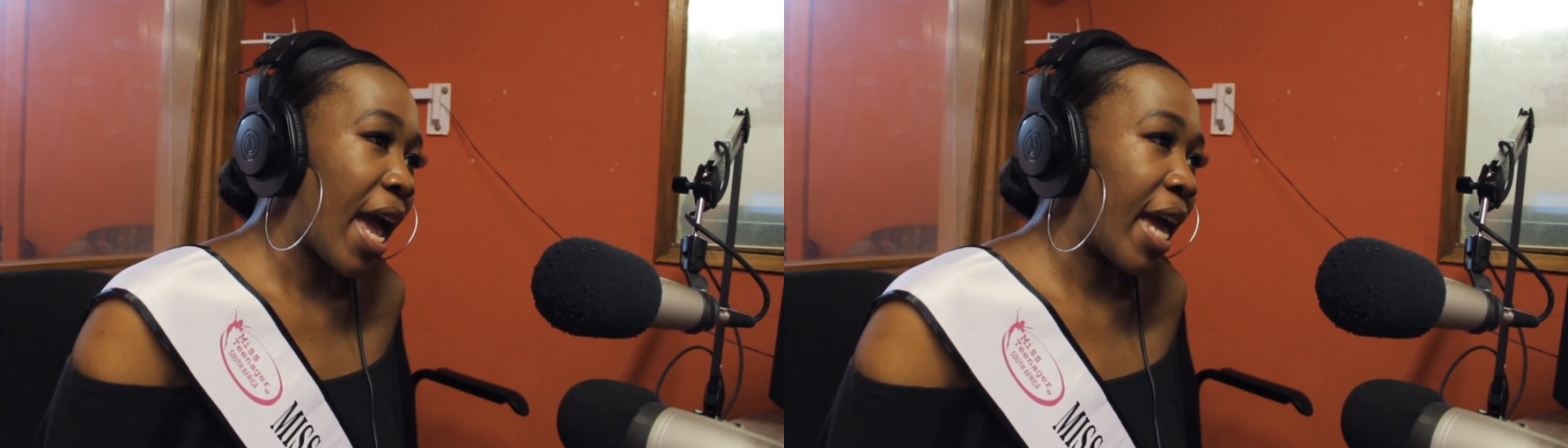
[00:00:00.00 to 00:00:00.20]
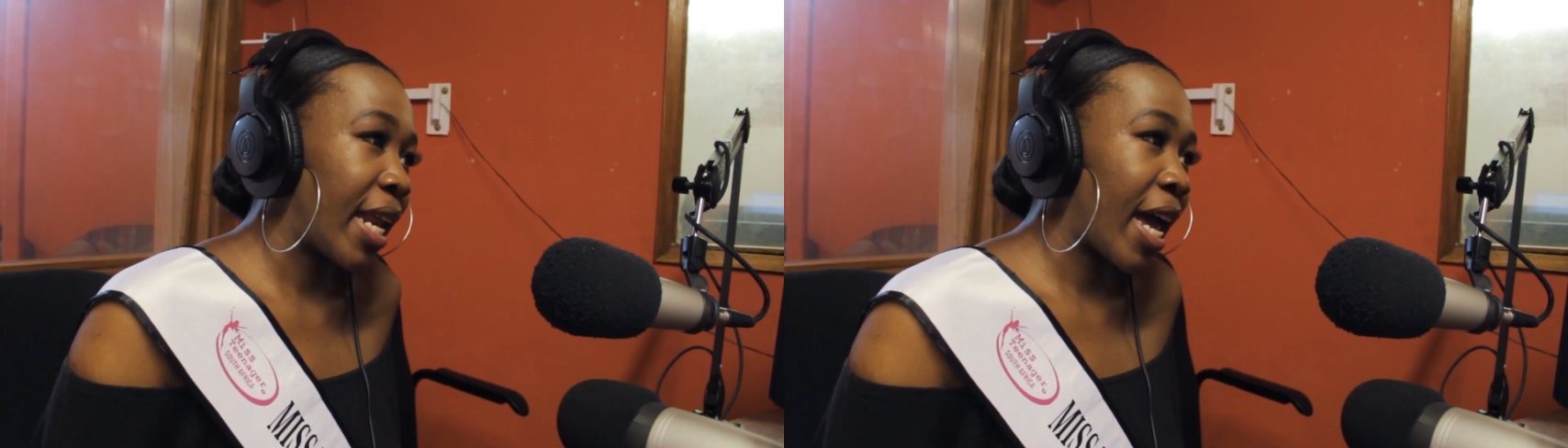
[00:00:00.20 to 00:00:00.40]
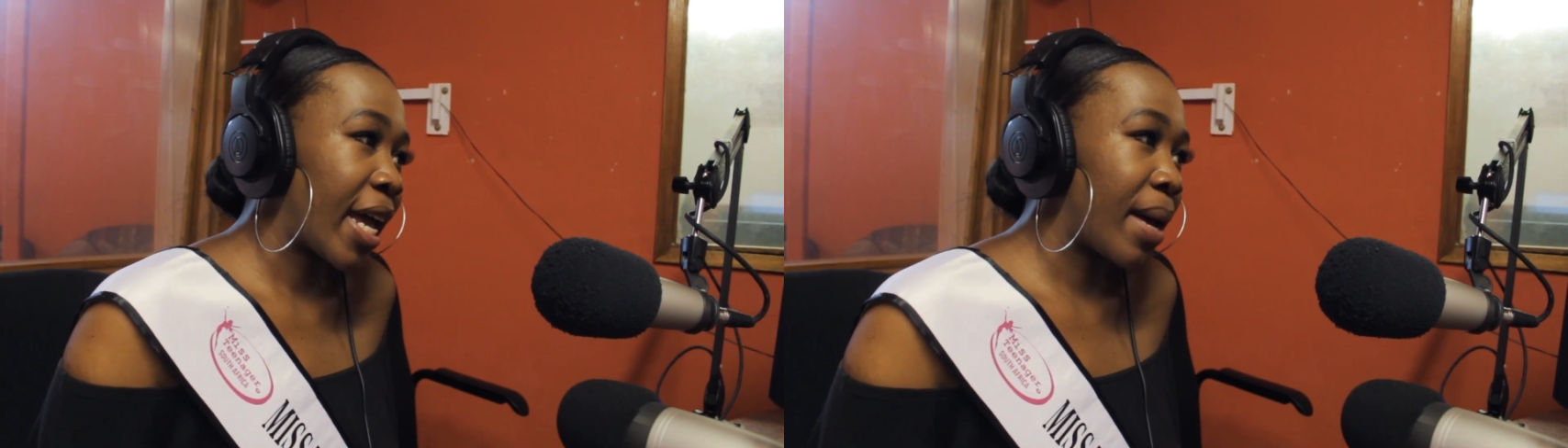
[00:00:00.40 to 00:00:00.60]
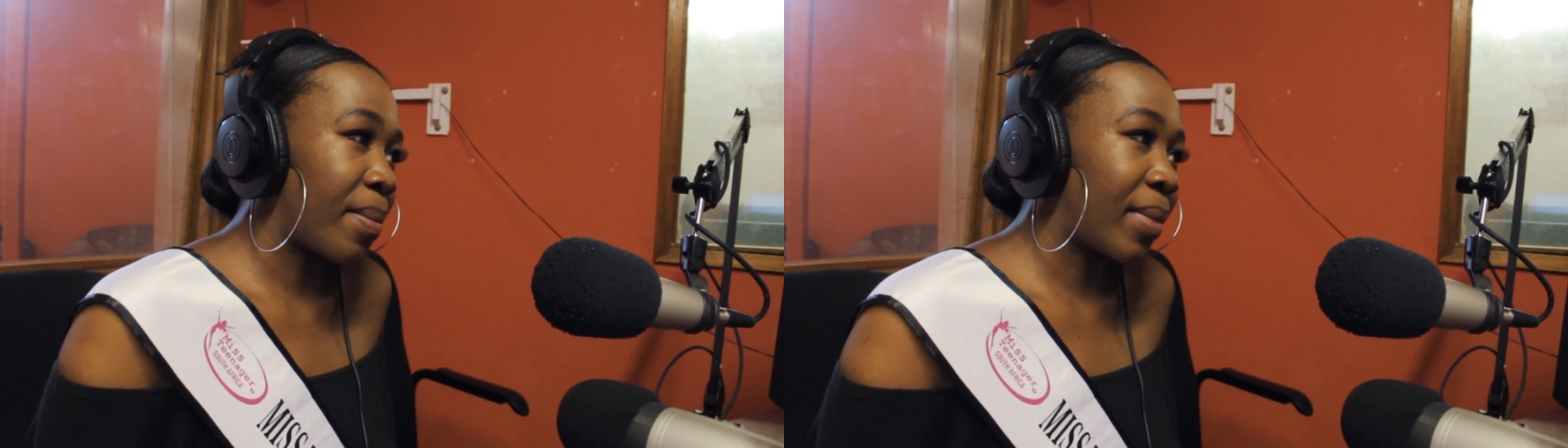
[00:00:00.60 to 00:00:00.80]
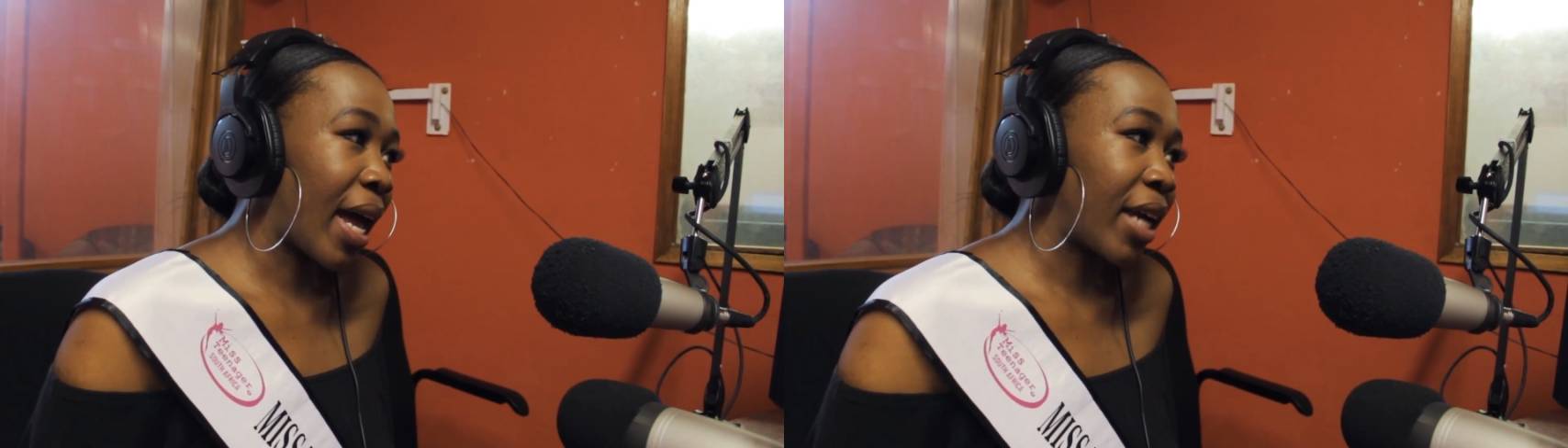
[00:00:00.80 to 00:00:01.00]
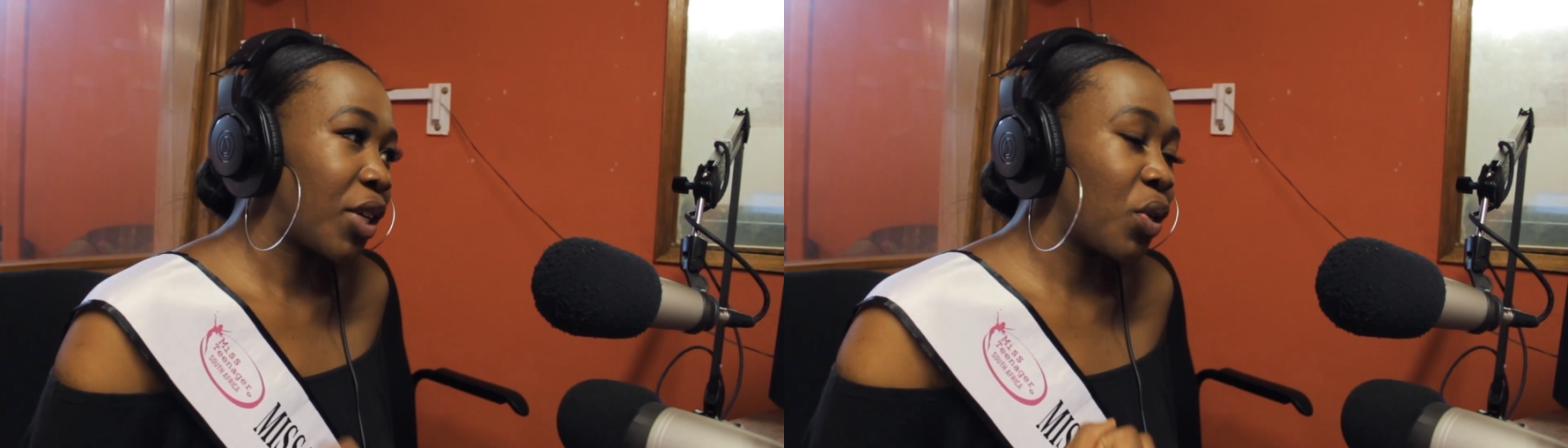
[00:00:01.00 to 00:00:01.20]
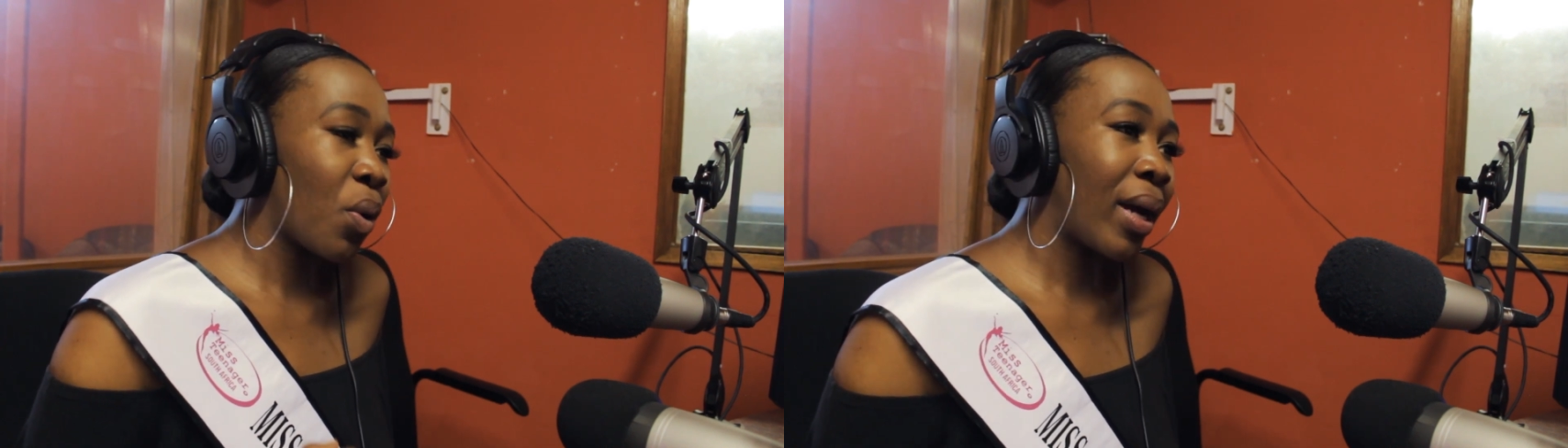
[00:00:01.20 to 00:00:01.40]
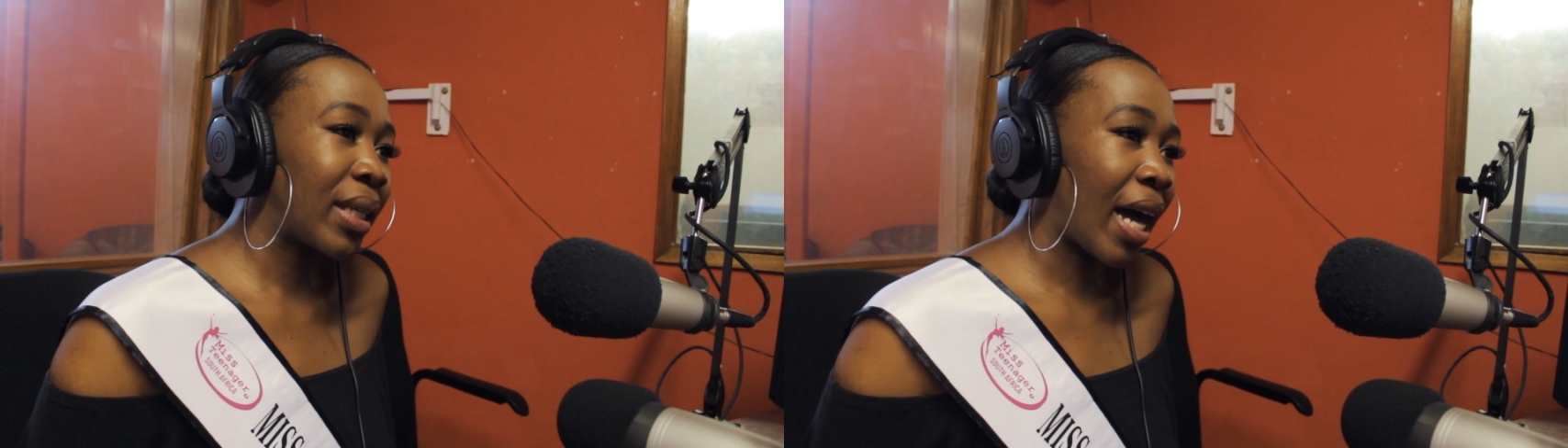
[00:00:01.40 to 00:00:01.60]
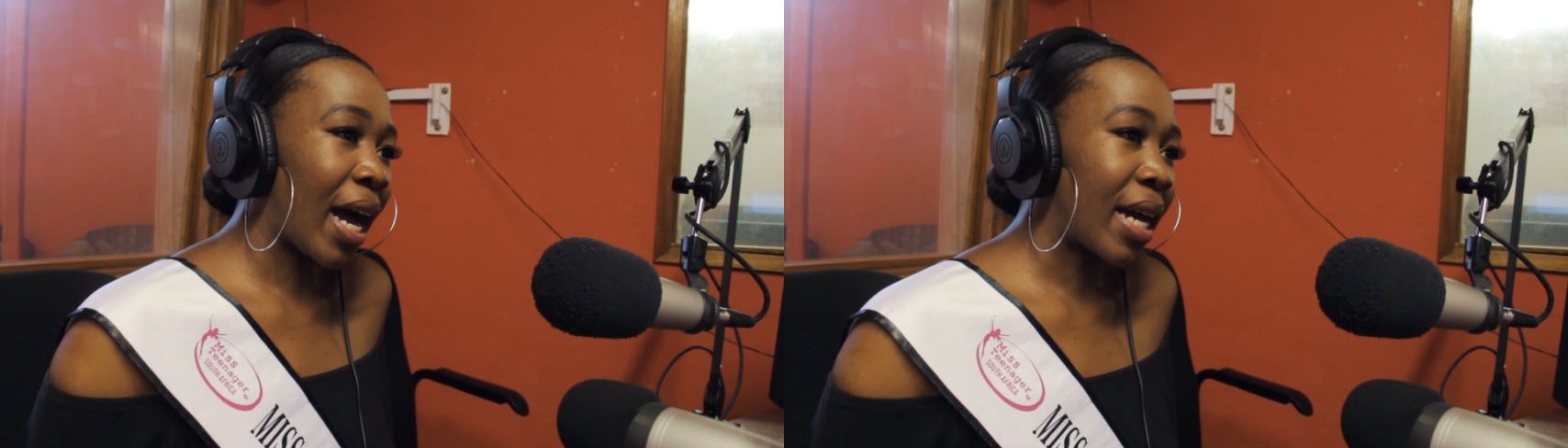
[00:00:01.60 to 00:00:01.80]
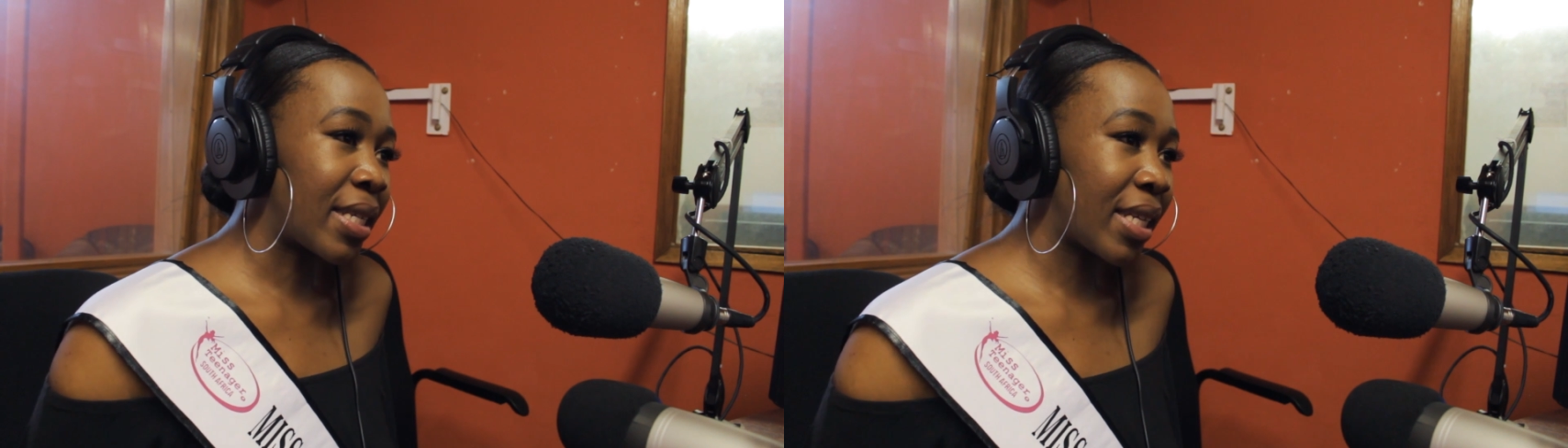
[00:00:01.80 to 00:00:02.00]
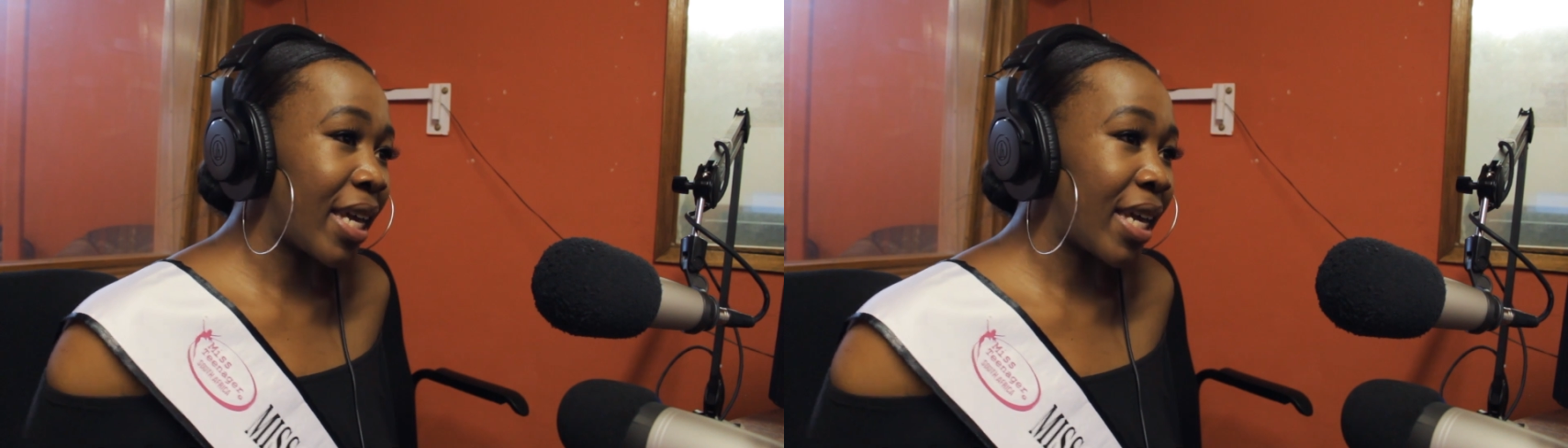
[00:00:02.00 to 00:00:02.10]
and I am like, you know what guys,